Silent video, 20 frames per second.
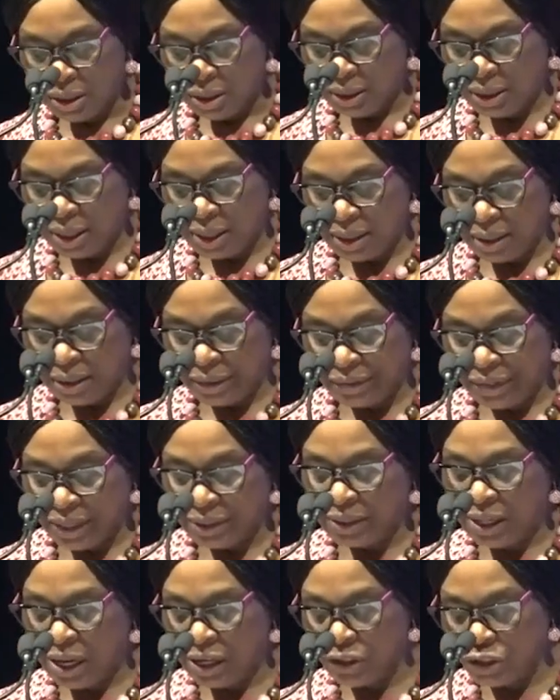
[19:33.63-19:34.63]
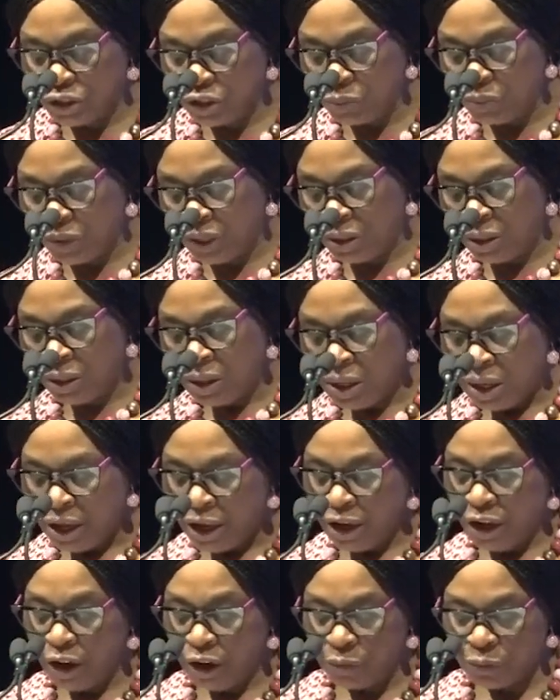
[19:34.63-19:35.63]
that has to be
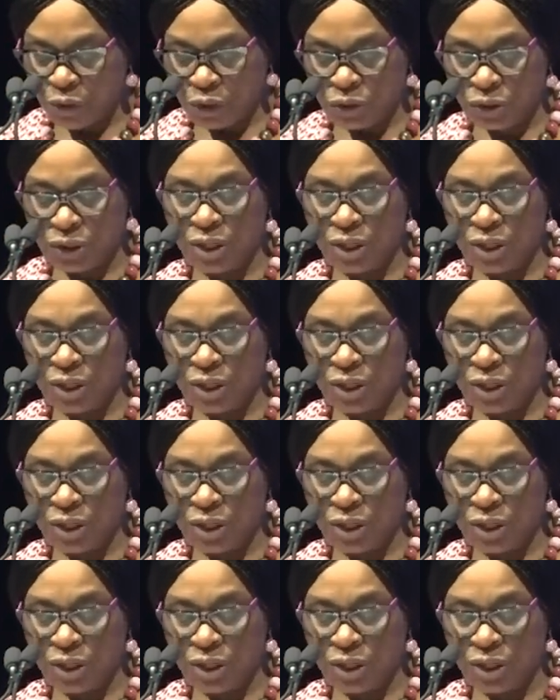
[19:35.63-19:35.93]
helped to